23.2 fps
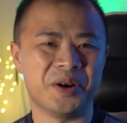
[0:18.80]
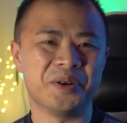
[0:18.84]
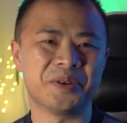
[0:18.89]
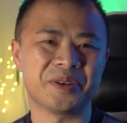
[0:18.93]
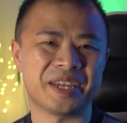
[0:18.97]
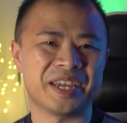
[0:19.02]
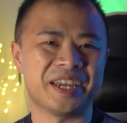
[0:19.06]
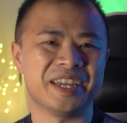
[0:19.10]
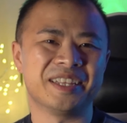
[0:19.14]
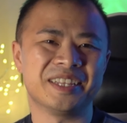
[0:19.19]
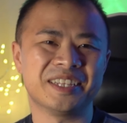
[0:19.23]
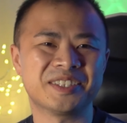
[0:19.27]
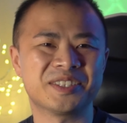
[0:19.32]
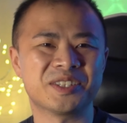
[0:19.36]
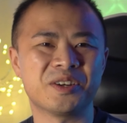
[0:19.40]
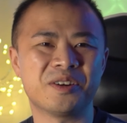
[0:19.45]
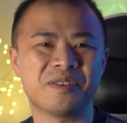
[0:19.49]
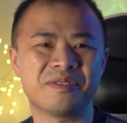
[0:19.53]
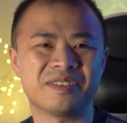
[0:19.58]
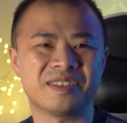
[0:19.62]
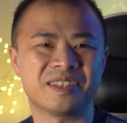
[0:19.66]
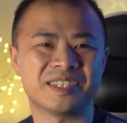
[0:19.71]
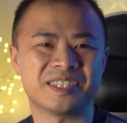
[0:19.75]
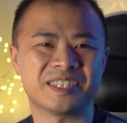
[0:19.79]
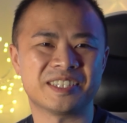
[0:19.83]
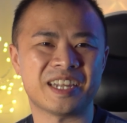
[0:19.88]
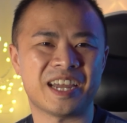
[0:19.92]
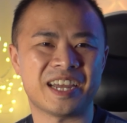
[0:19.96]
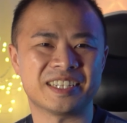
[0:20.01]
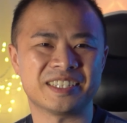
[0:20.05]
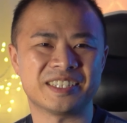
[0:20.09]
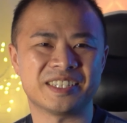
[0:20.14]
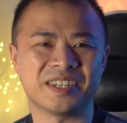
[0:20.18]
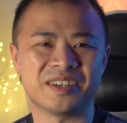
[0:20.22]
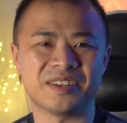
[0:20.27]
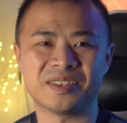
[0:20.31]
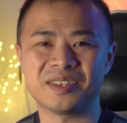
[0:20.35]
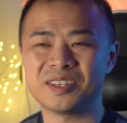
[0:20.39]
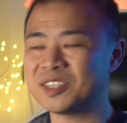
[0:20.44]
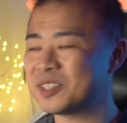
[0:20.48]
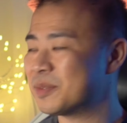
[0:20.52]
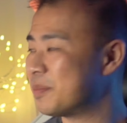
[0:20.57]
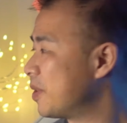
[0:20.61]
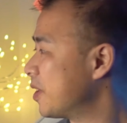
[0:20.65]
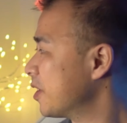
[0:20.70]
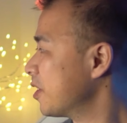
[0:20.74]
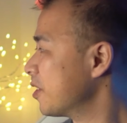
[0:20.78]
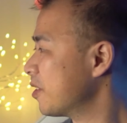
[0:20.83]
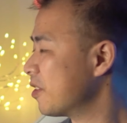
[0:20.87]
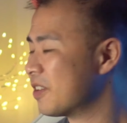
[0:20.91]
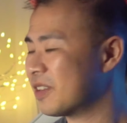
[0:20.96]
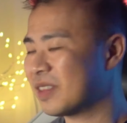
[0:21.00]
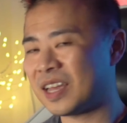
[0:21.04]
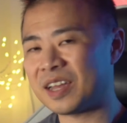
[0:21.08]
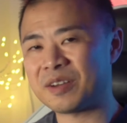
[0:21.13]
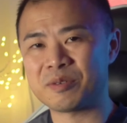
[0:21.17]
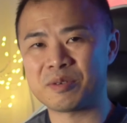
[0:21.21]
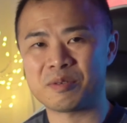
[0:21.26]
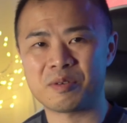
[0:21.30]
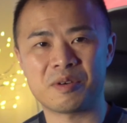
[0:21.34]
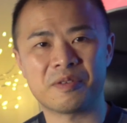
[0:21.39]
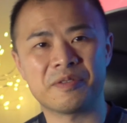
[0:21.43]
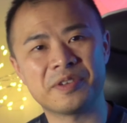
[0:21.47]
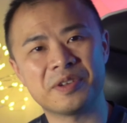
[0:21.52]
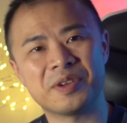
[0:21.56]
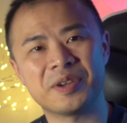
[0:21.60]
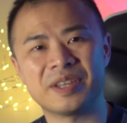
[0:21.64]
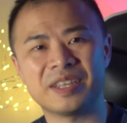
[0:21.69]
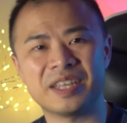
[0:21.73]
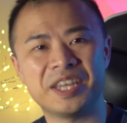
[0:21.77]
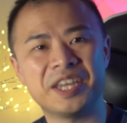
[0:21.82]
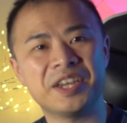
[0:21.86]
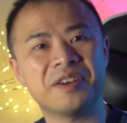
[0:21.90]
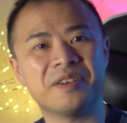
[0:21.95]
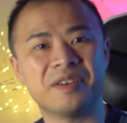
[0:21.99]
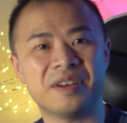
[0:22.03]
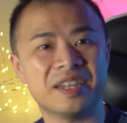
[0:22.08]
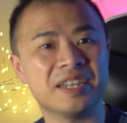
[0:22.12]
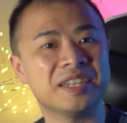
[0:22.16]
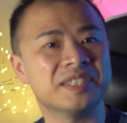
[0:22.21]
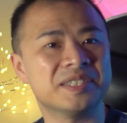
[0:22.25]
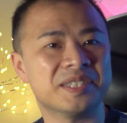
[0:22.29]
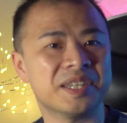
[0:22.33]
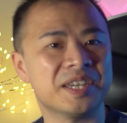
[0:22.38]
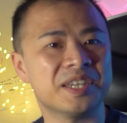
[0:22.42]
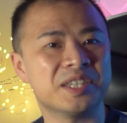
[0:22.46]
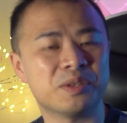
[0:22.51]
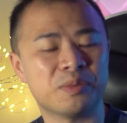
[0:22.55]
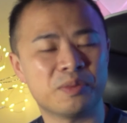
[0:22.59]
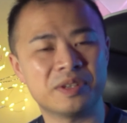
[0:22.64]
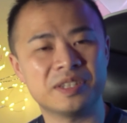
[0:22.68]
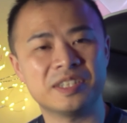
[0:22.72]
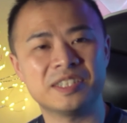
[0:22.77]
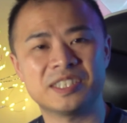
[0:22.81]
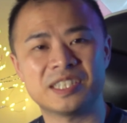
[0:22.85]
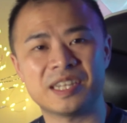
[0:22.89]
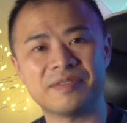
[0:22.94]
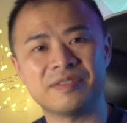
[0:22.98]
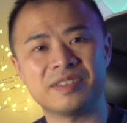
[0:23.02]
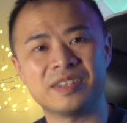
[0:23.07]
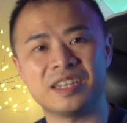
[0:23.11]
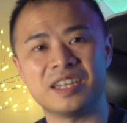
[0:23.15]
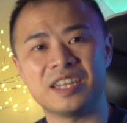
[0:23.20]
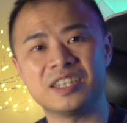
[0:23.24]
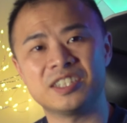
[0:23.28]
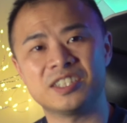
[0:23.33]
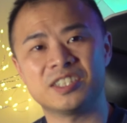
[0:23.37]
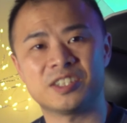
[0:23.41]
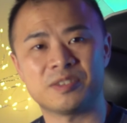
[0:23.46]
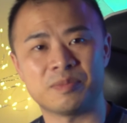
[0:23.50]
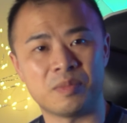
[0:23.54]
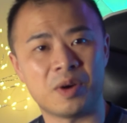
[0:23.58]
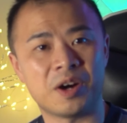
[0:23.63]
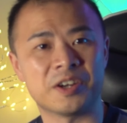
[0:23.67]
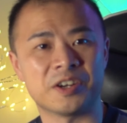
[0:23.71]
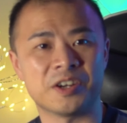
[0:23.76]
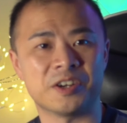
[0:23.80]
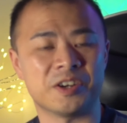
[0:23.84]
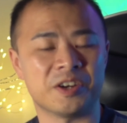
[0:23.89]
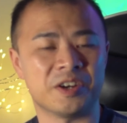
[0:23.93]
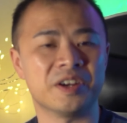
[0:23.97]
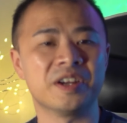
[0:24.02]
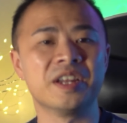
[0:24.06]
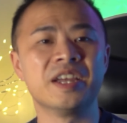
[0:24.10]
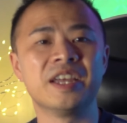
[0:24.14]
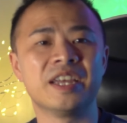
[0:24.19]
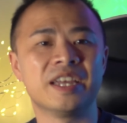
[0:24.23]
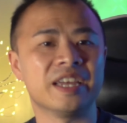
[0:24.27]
Okay, let's go over the stats here. This monitor that we're reviewing here is a 27-inch monitor.